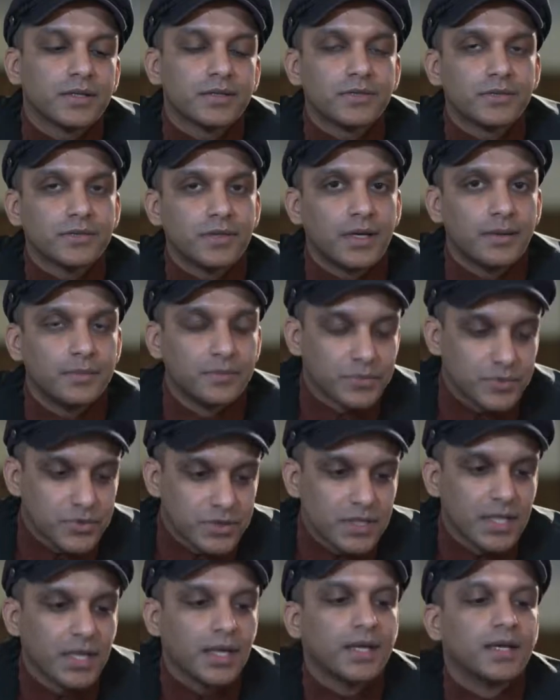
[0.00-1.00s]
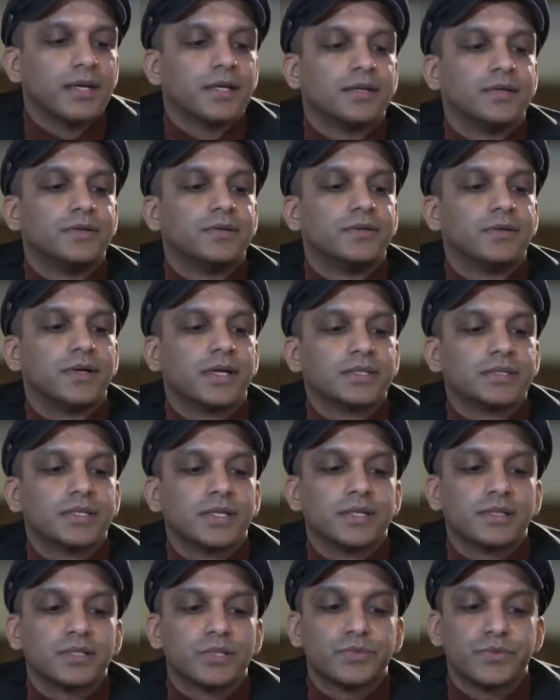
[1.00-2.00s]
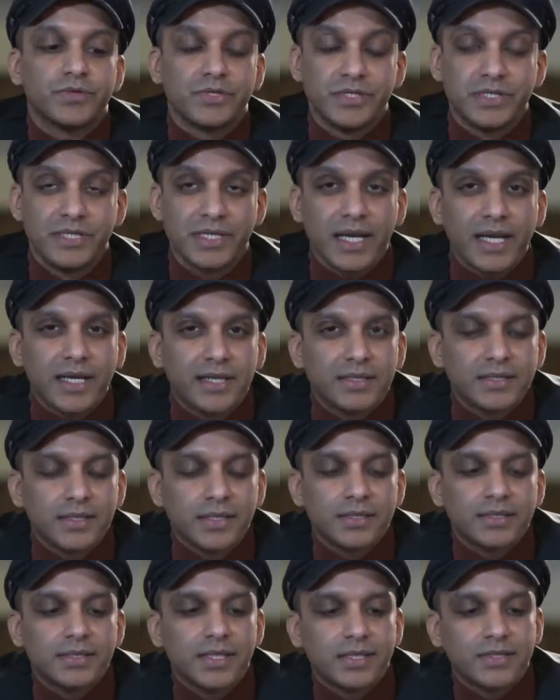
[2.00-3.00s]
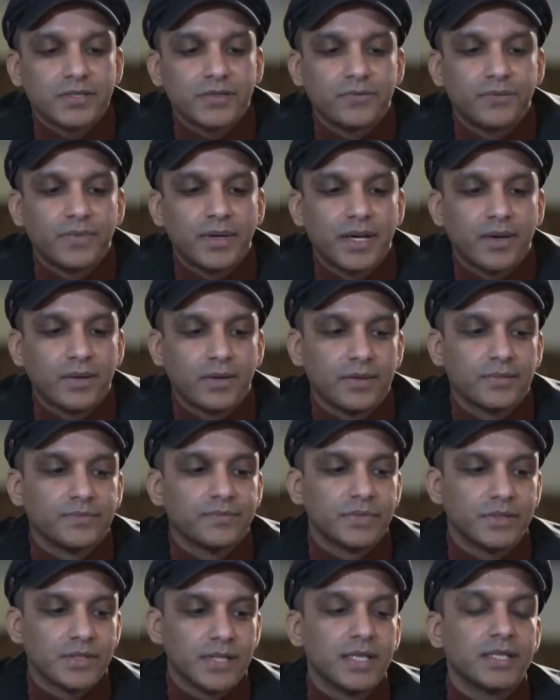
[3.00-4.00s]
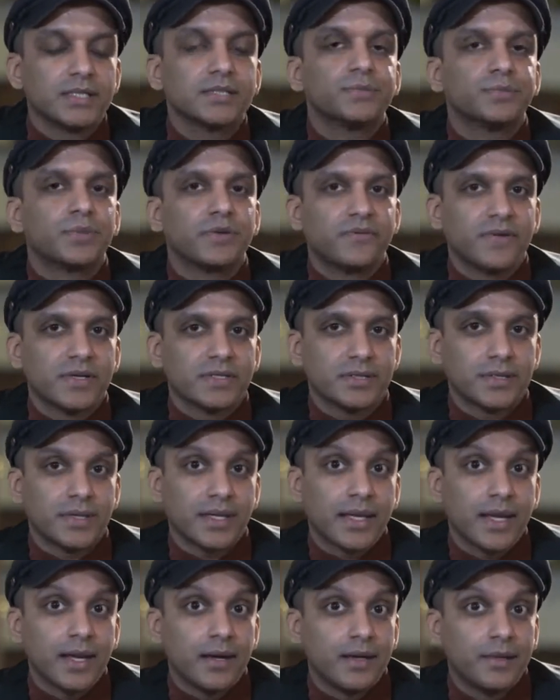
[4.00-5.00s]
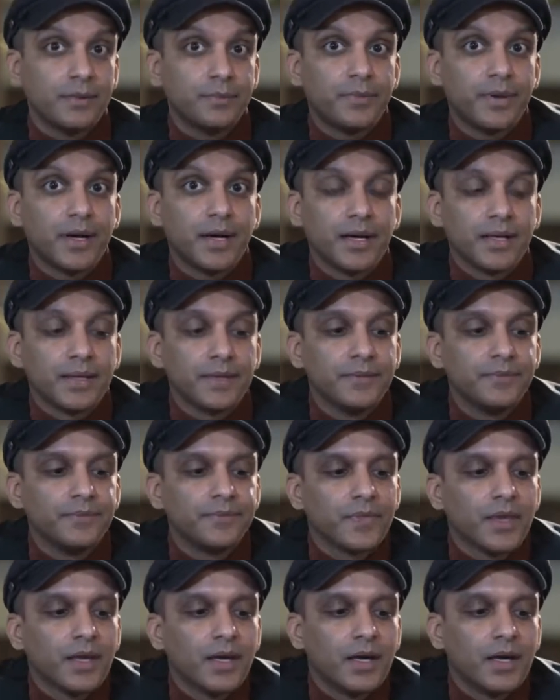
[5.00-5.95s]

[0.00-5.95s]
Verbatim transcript: trumps dressing to project a sense of power, says Professor Karen Pine